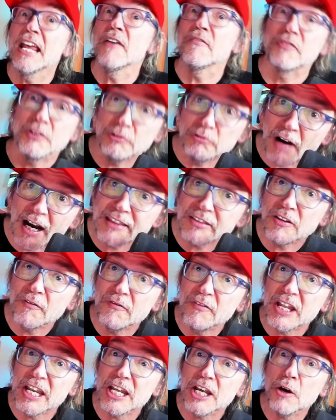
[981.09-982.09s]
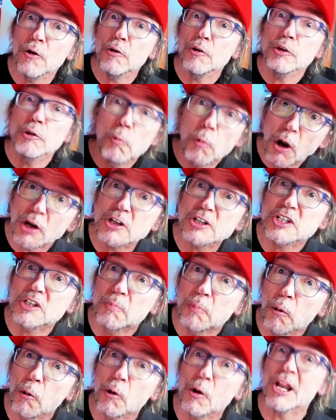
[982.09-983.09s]
You like the video, you want to
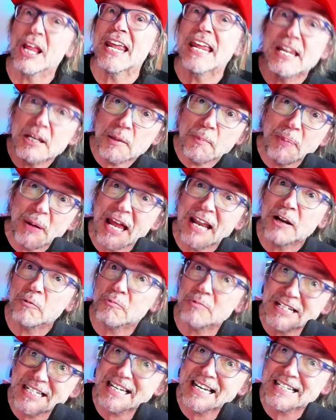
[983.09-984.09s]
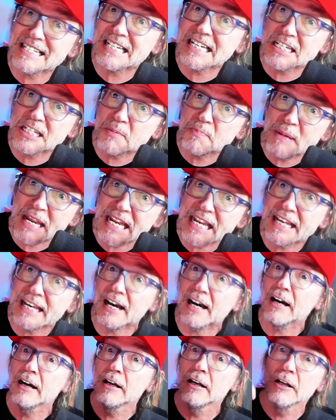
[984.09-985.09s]
support independent resistance
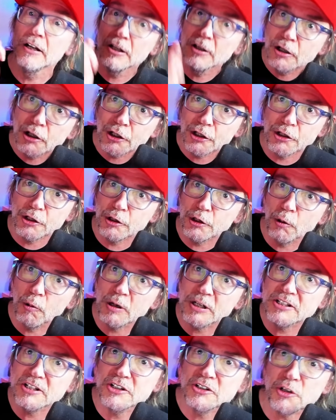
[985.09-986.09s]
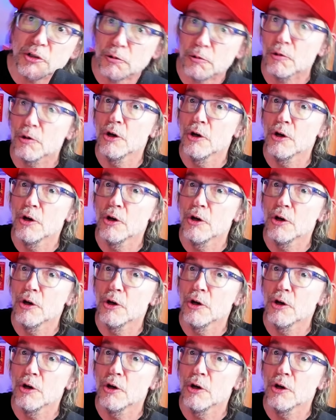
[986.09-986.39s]
media, you know what to do.